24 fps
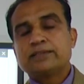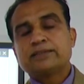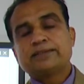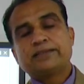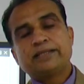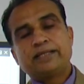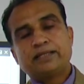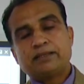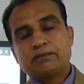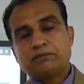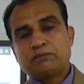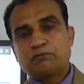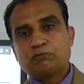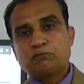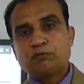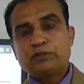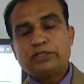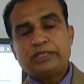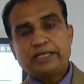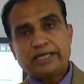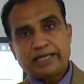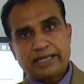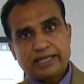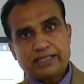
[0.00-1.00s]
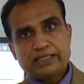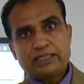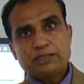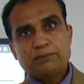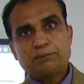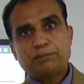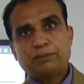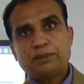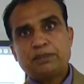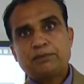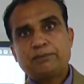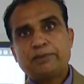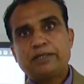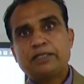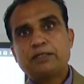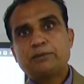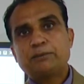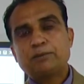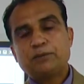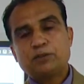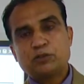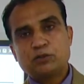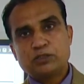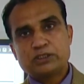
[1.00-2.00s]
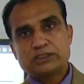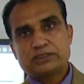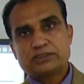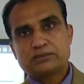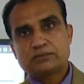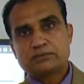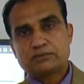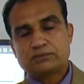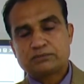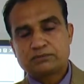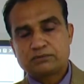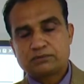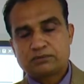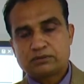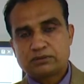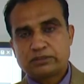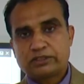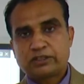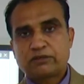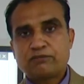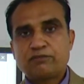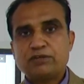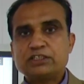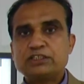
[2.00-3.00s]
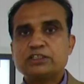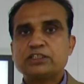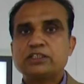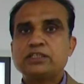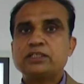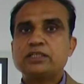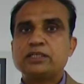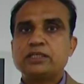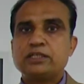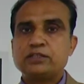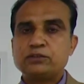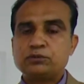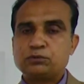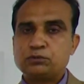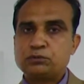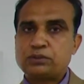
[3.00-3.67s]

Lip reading: Then we can implement US equation into